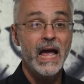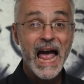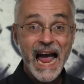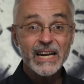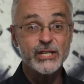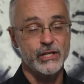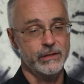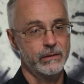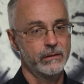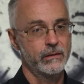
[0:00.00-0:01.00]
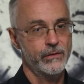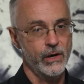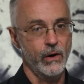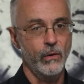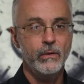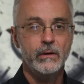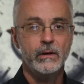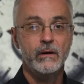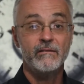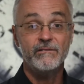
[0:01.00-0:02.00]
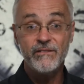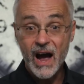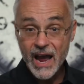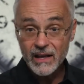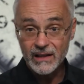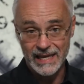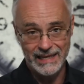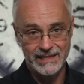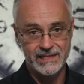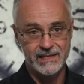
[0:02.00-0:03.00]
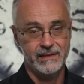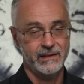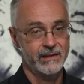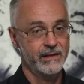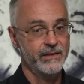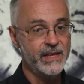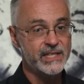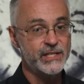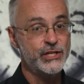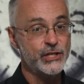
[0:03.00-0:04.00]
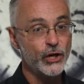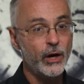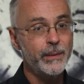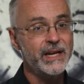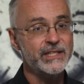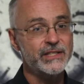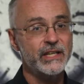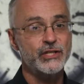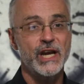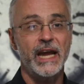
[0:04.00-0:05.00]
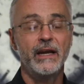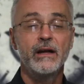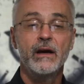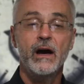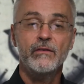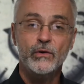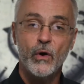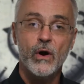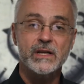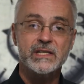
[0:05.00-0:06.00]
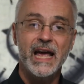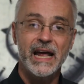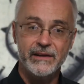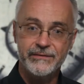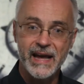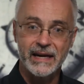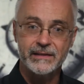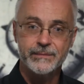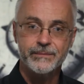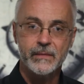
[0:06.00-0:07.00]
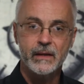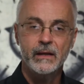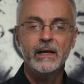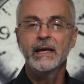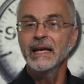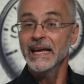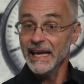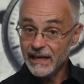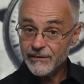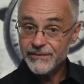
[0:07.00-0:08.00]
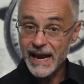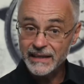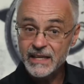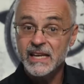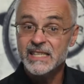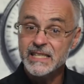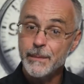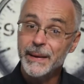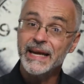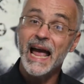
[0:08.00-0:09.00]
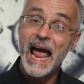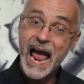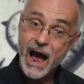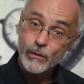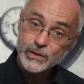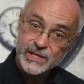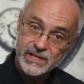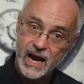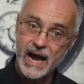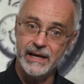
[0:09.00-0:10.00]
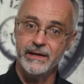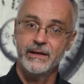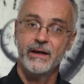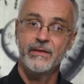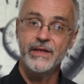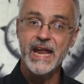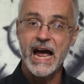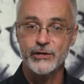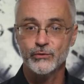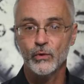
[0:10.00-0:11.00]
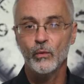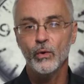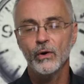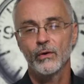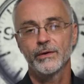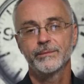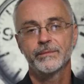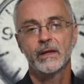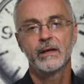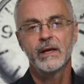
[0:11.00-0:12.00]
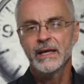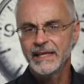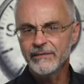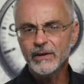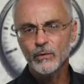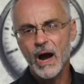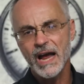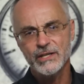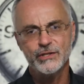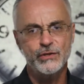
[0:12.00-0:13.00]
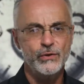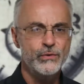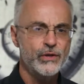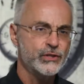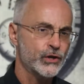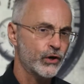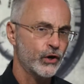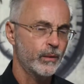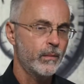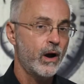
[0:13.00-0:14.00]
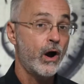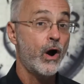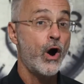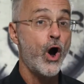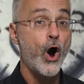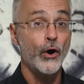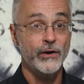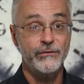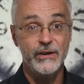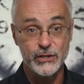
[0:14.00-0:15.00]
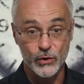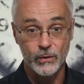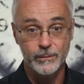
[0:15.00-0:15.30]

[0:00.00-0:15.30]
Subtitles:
Action, though, violates this deterministic chain of cause and effect, in effect stepping outside the natural world, giving rise to the term artificial.